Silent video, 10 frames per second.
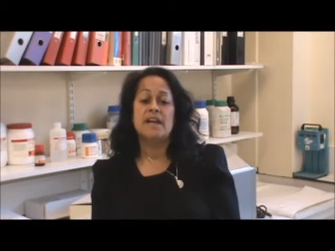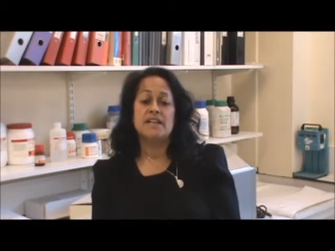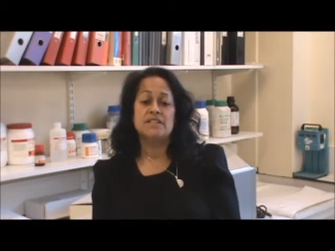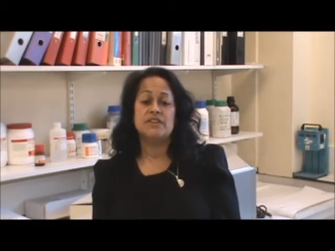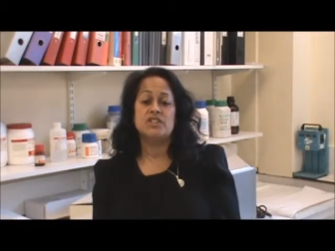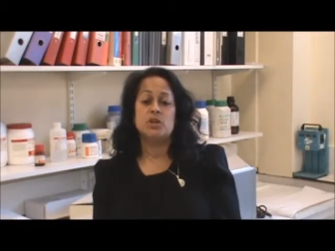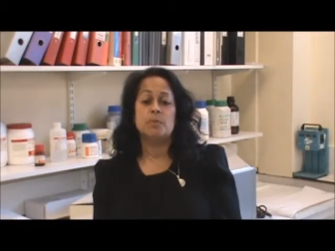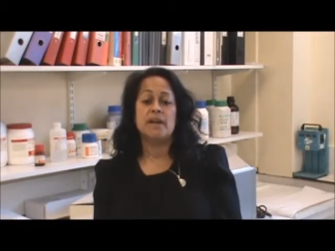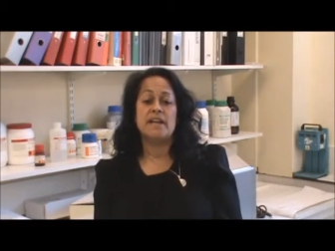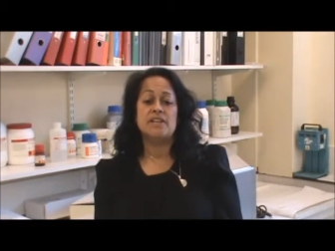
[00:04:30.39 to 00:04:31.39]
individually
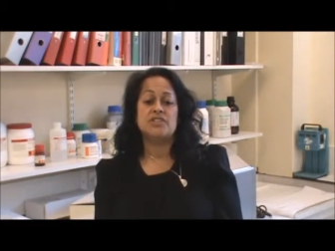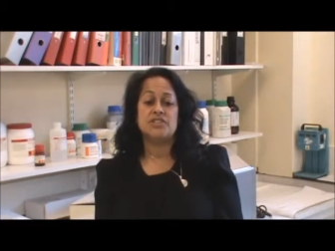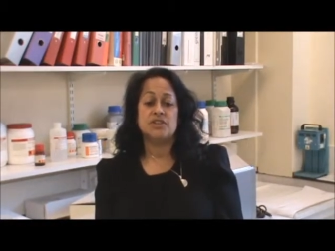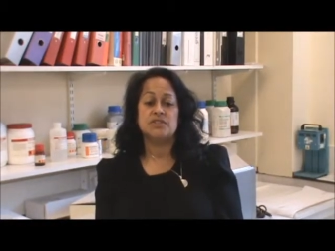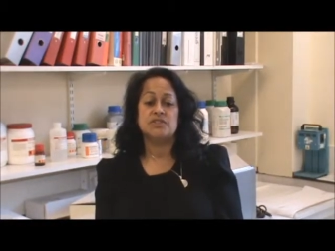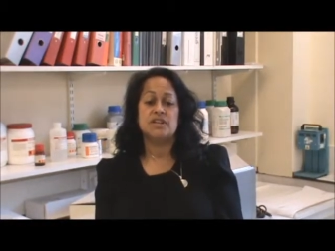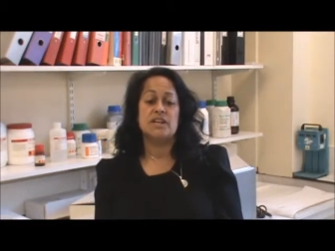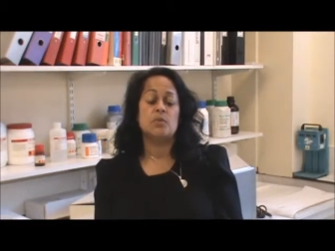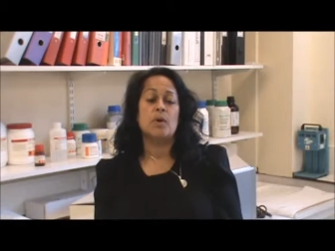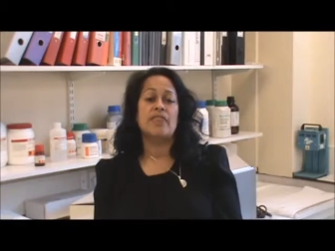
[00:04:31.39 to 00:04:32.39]
by each student
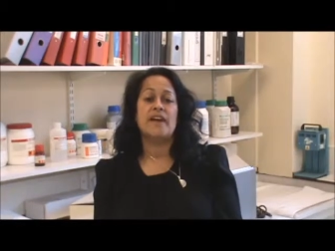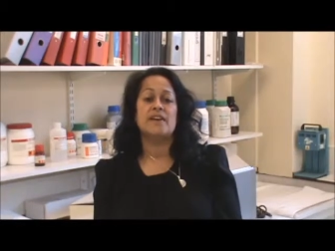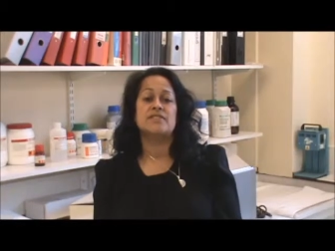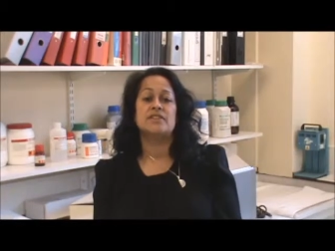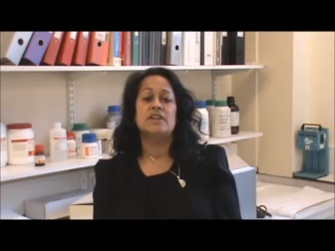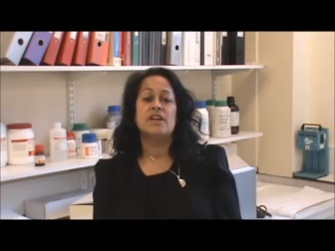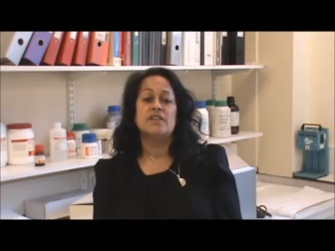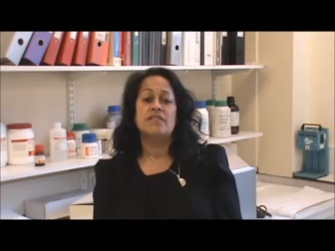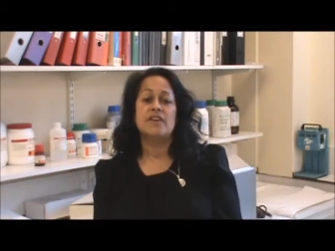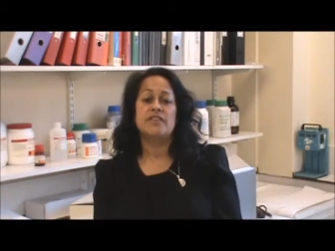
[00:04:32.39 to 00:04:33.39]
in a
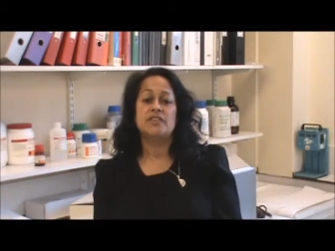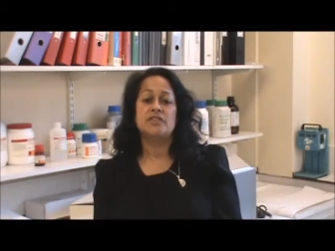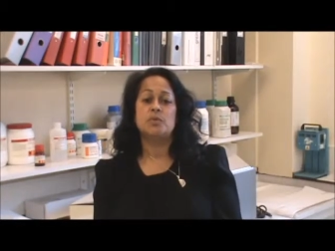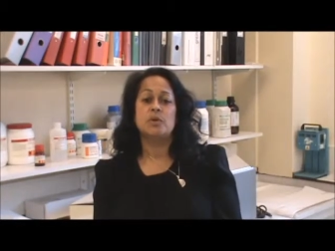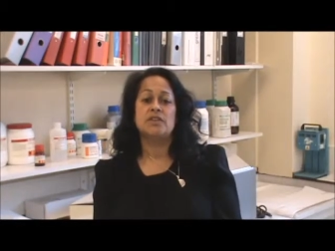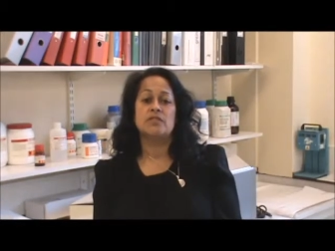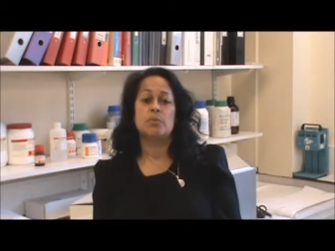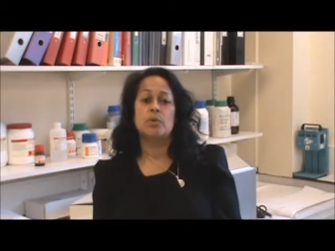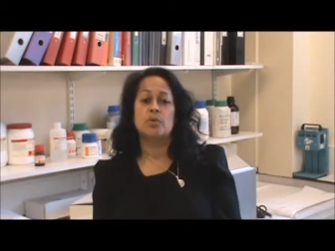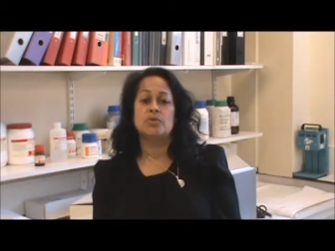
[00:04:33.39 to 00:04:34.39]
1,500-word
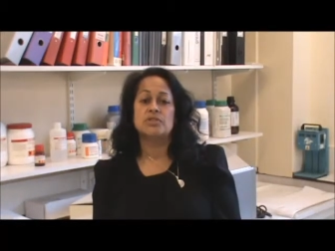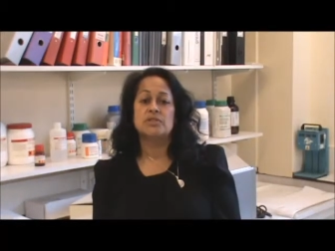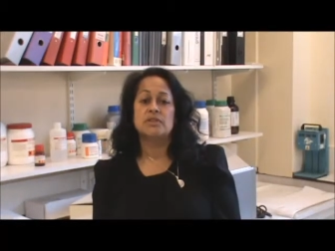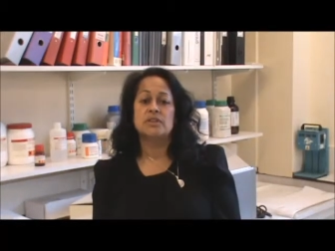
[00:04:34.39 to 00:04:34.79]
report.